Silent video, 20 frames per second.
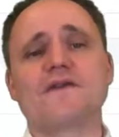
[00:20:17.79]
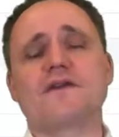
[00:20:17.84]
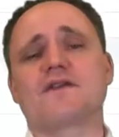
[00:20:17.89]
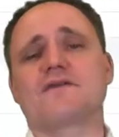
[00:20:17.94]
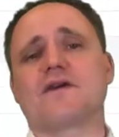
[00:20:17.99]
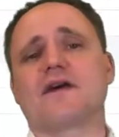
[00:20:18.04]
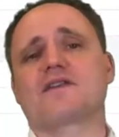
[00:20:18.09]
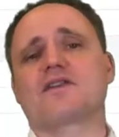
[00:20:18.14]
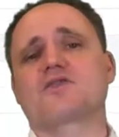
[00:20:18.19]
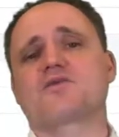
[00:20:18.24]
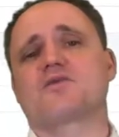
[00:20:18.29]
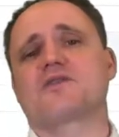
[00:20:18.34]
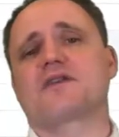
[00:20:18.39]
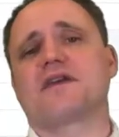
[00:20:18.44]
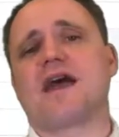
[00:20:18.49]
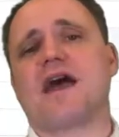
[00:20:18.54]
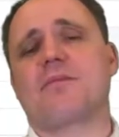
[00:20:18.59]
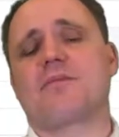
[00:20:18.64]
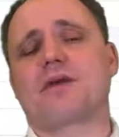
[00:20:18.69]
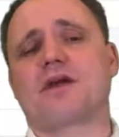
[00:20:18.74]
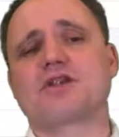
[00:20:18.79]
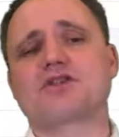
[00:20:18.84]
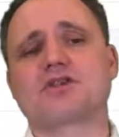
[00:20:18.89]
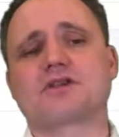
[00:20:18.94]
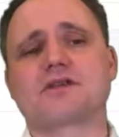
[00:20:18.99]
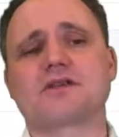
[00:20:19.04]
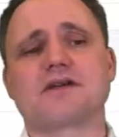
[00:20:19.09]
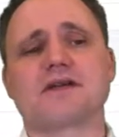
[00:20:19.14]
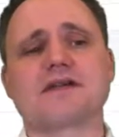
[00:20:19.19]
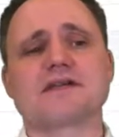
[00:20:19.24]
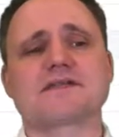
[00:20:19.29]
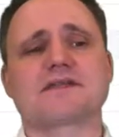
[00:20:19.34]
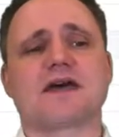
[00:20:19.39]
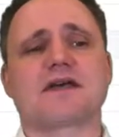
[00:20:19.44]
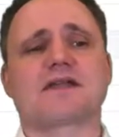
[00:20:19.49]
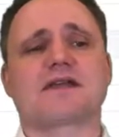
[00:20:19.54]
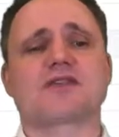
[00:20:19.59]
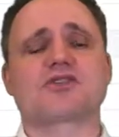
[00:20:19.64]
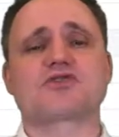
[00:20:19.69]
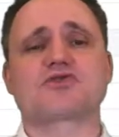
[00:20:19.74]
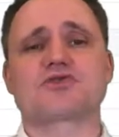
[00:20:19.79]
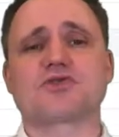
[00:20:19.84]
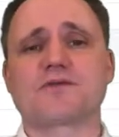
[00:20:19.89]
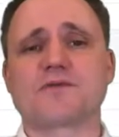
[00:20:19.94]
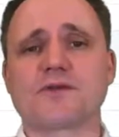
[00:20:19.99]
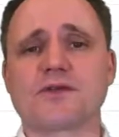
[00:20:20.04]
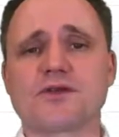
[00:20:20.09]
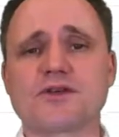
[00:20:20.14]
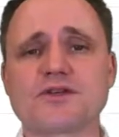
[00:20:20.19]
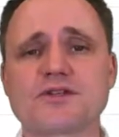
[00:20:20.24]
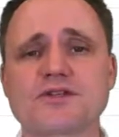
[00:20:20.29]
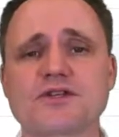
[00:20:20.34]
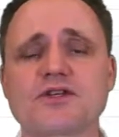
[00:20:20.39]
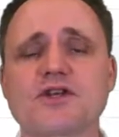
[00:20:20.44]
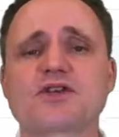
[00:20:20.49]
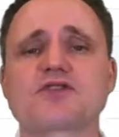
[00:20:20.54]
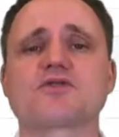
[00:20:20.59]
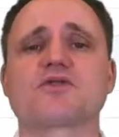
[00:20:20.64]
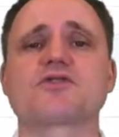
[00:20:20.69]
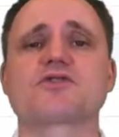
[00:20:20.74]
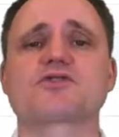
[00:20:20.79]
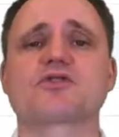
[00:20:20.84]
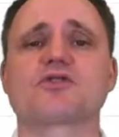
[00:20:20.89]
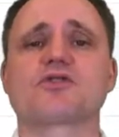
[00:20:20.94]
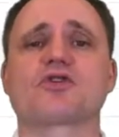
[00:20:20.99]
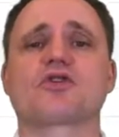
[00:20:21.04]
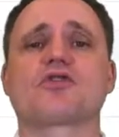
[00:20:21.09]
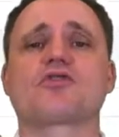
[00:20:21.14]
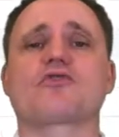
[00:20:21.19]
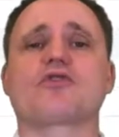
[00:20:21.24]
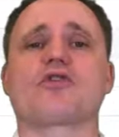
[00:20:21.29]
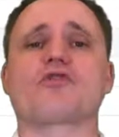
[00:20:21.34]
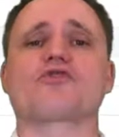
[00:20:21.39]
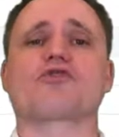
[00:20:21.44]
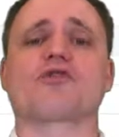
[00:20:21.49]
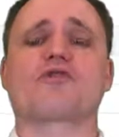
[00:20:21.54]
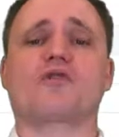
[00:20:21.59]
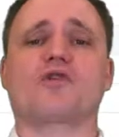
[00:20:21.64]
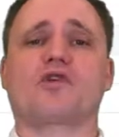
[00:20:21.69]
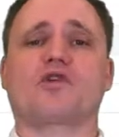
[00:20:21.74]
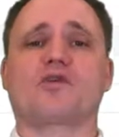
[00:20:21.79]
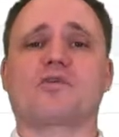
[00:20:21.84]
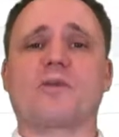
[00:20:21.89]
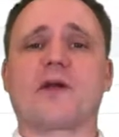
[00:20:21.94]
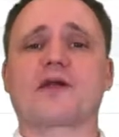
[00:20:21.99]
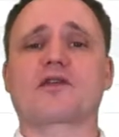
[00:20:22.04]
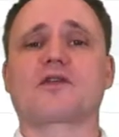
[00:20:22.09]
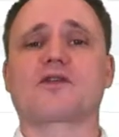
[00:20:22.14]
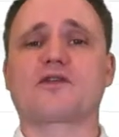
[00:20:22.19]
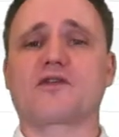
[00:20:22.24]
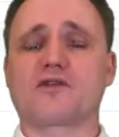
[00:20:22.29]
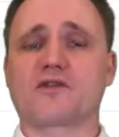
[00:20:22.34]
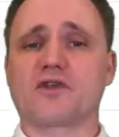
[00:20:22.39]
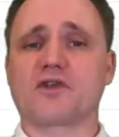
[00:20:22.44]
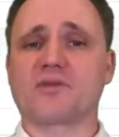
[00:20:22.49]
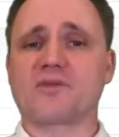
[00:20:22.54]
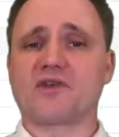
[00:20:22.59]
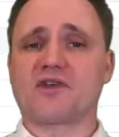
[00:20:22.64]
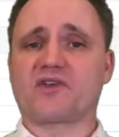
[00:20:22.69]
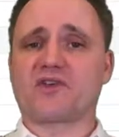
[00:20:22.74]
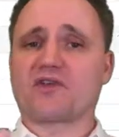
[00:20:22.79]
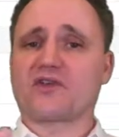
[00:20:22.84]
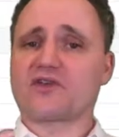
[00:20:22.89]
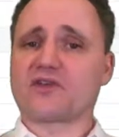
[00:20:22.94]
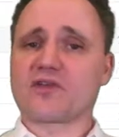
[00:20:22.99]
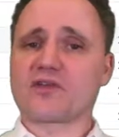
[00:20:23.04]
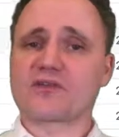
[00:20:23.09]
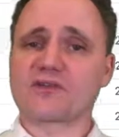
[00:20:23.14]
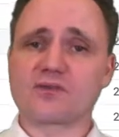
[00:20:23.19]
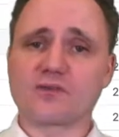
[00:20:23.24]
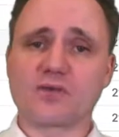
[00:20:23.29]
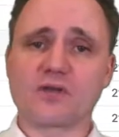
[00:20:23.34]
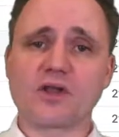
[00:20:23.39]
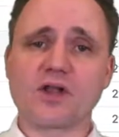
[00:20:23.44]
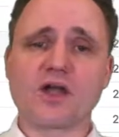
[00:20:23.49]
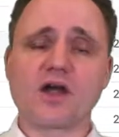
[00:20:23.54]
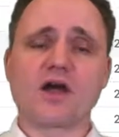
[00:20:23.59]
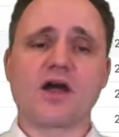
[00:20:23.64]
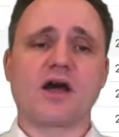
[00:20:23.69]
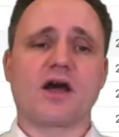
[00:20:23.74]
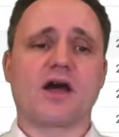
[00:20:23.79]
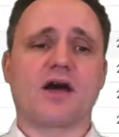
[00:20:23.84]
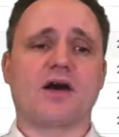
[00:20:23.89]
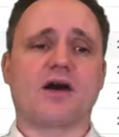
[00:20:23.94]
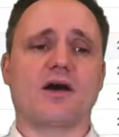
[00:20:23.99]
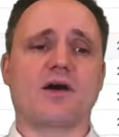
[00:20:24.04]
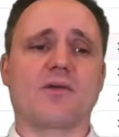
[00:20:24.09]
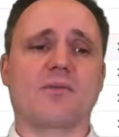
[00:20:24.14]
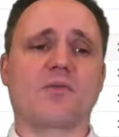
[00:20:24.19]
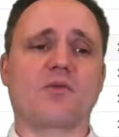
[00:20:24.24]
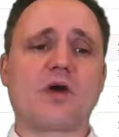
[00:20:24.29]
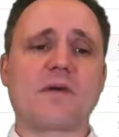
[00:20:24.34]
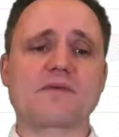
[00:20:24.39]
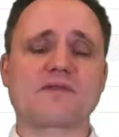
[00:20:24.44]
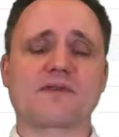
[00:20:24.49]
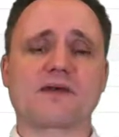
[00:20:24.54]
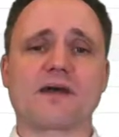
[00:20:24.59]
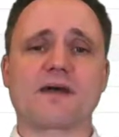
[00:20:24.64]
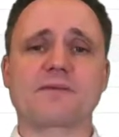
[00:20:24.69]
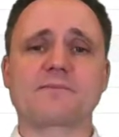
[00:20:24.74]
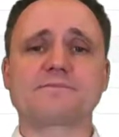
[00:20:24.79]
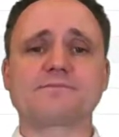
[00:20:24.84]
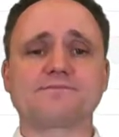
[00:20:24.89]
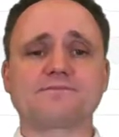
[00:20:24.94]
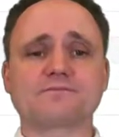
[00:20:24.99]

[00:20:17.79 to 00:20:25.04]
The advantage with the App Engine is that it's serverless, so it's going to grow. So if you're expecting this is going to be a successful website,